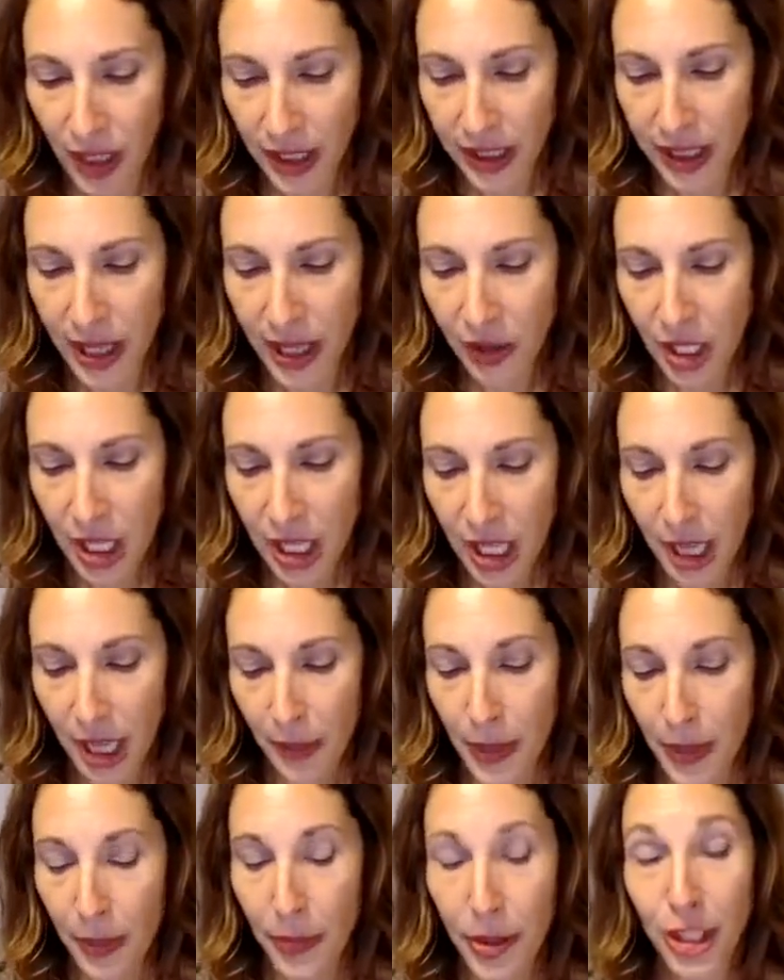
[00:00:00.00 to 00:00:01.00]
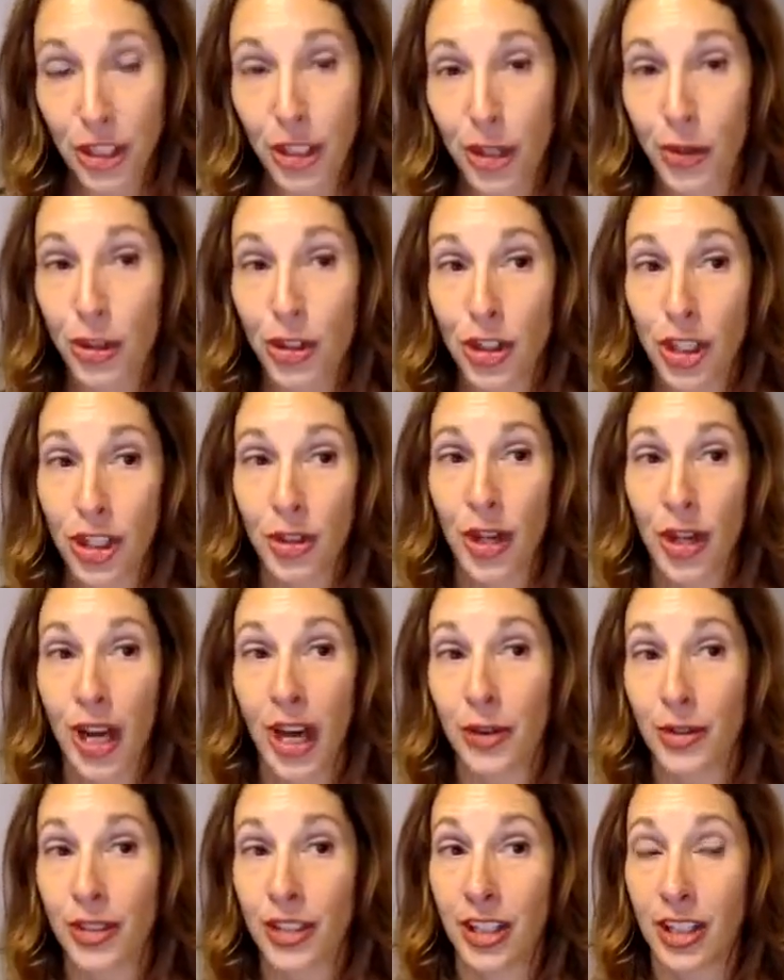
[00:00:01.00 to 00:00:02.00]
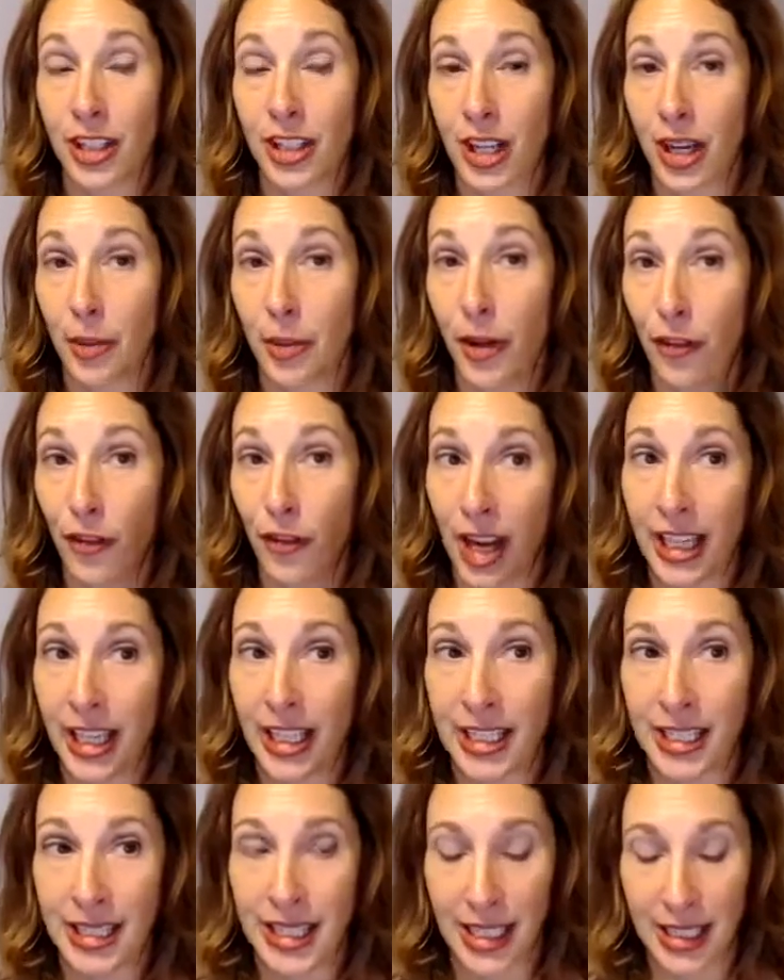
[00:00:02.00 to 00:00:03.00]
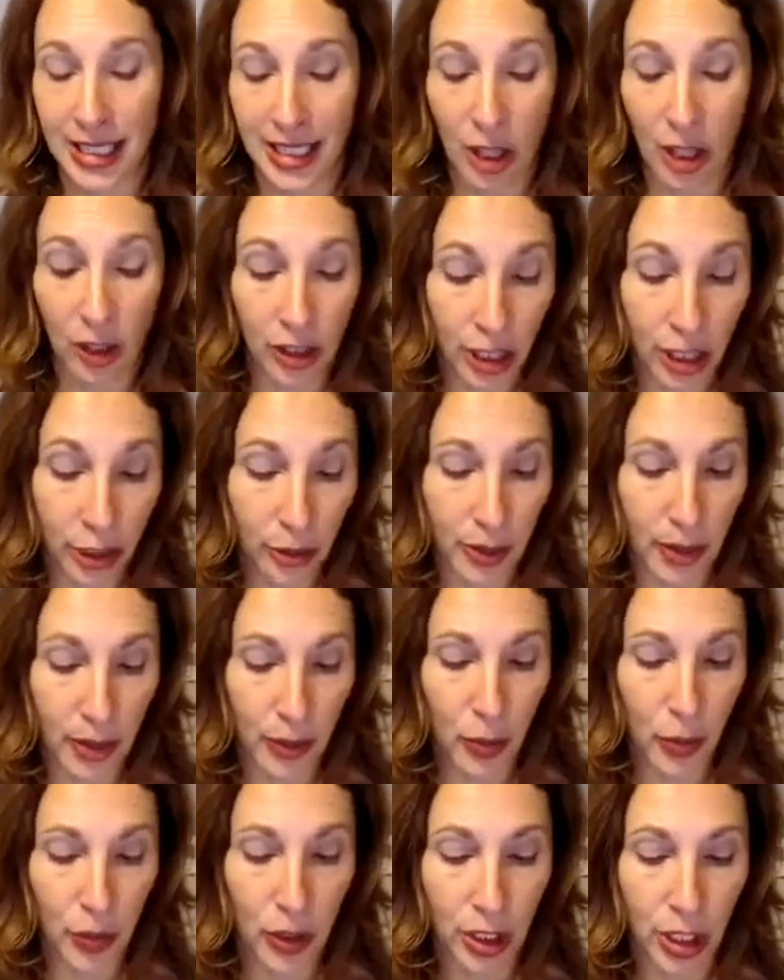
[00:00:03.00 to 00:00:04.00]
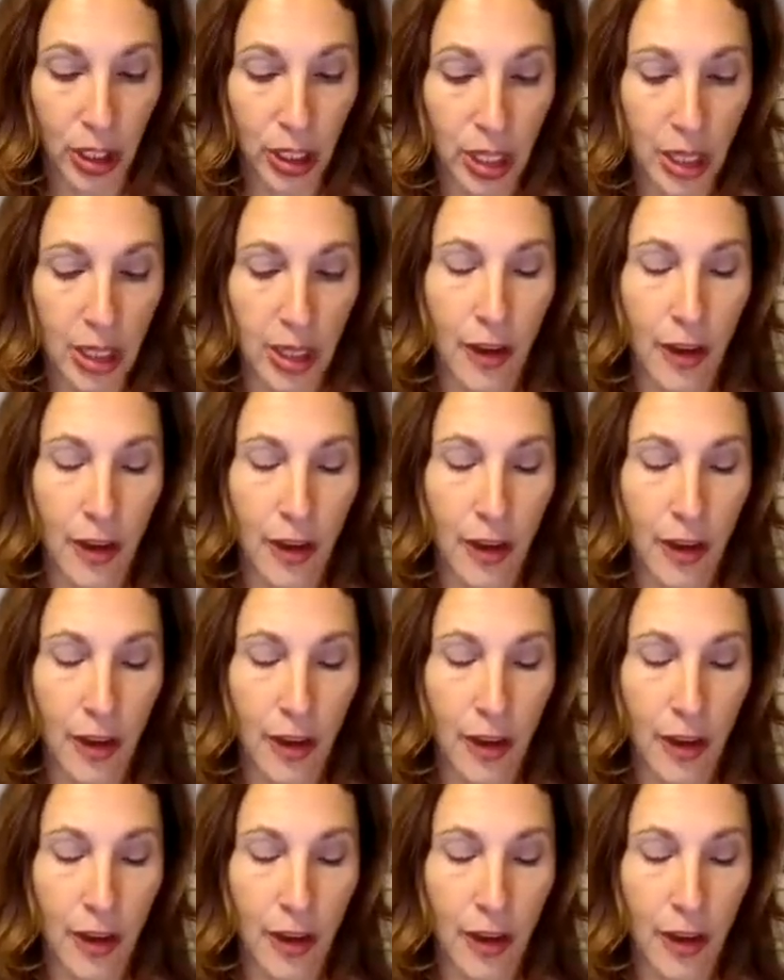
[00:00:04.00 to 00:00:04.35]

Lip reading: Now, remember I told you I was going to talk about frankincense a little bit more.